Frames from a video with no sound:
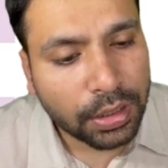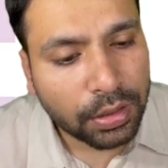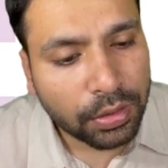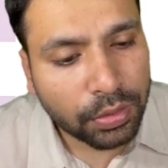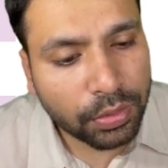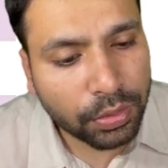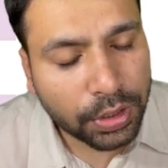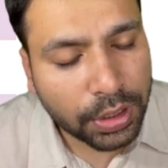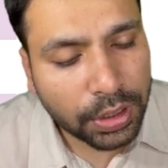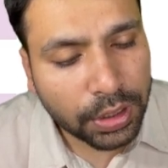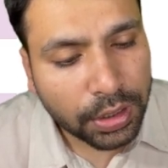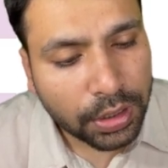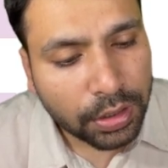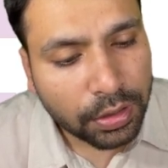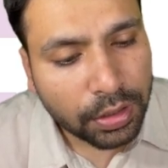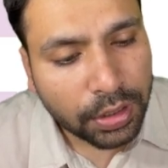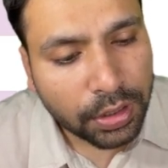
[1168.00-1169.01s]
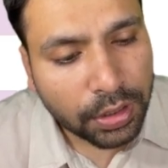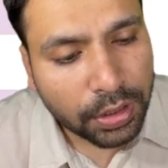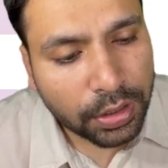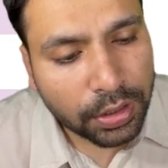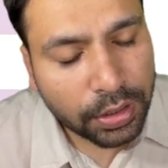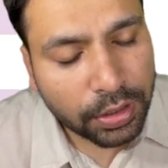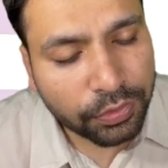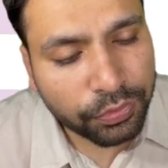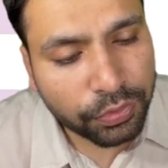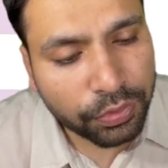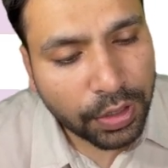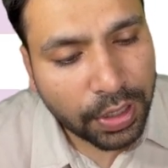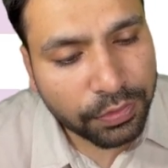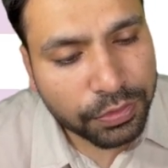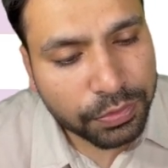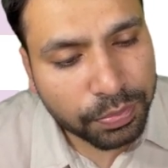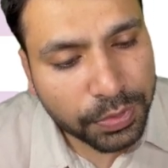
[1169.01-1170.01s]
okay, if you
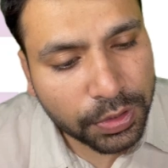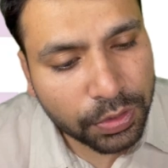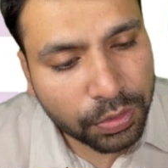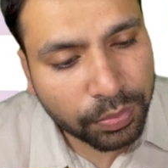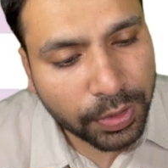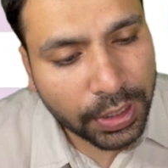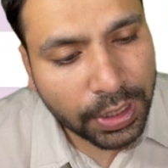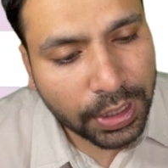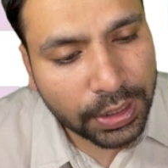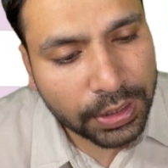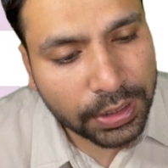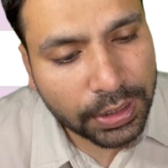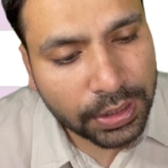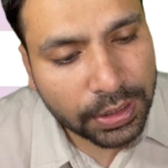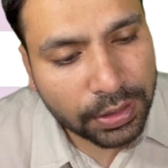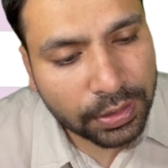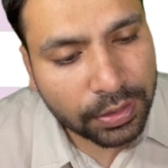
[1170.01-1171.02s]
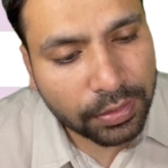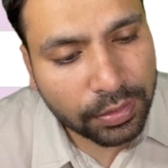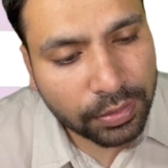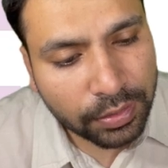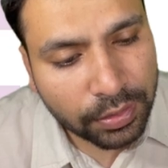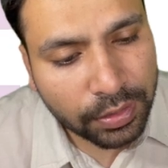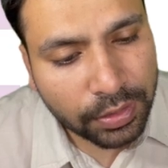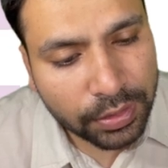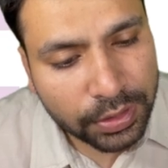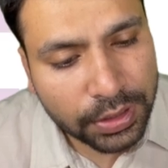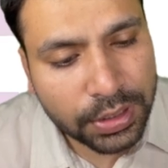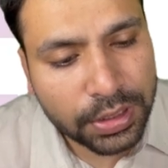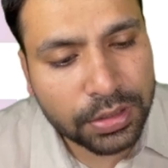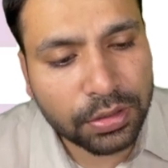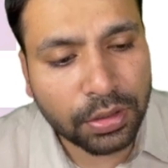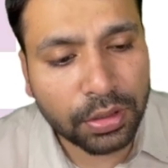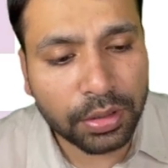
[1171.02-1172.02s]
have splenomegaly,
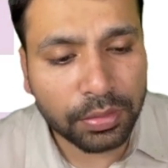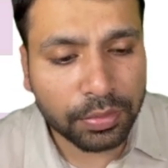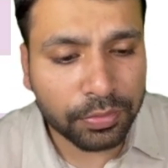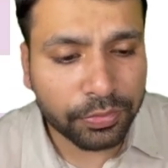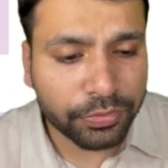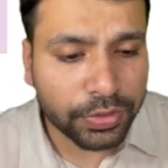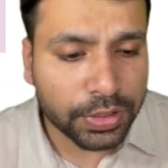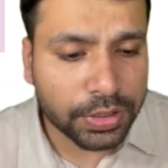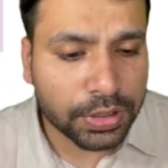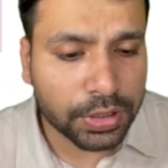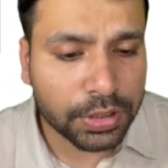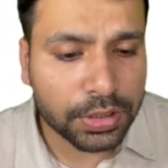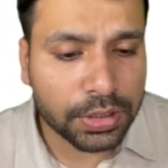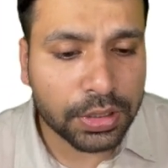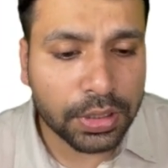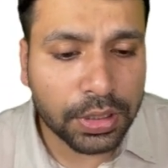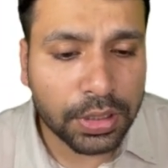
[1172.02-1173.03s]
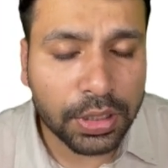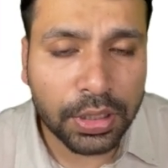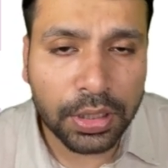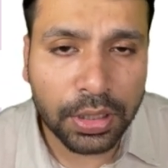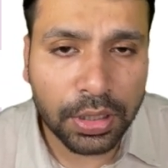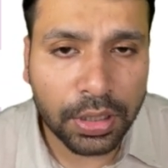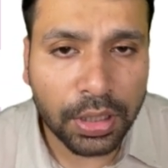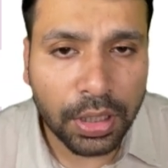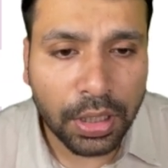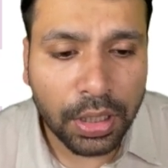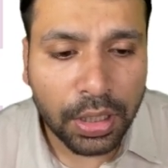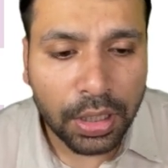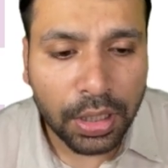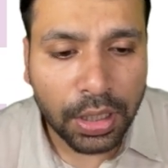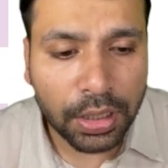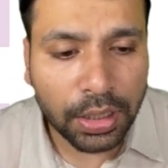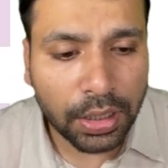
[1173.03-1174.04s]
these all features,
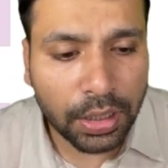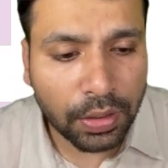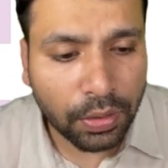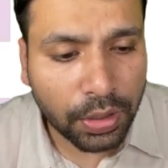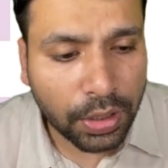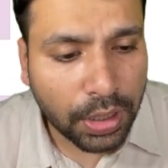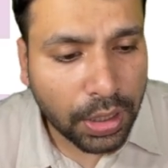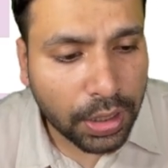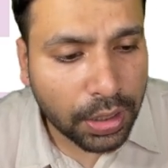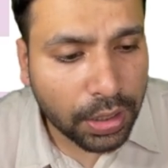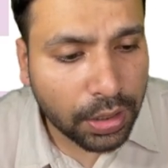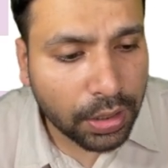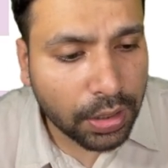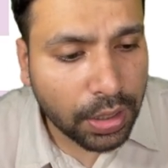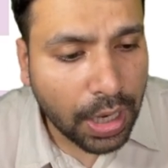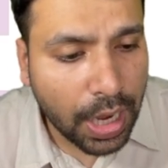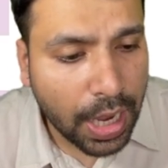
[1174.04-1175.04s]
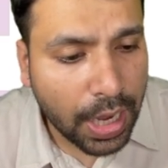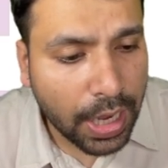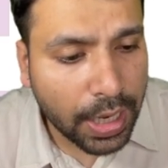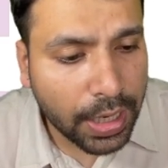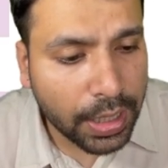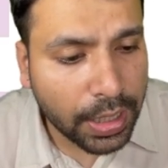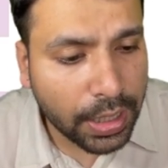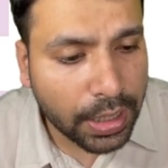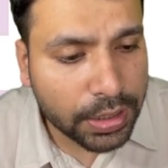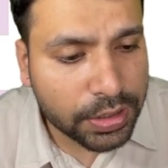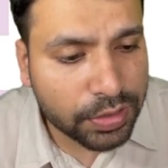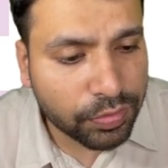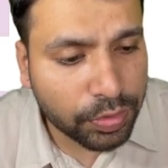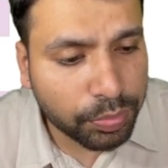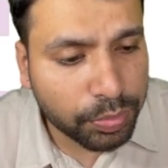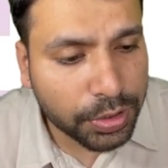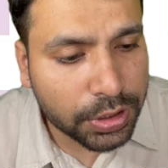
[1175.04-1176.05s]
or a high
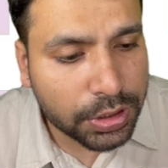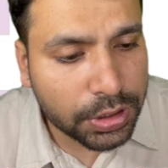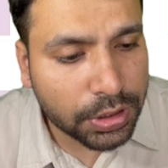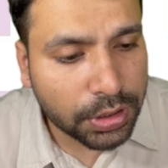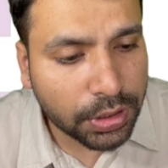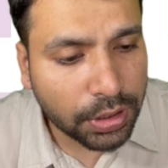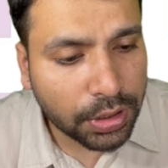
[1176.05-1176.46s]
HVPG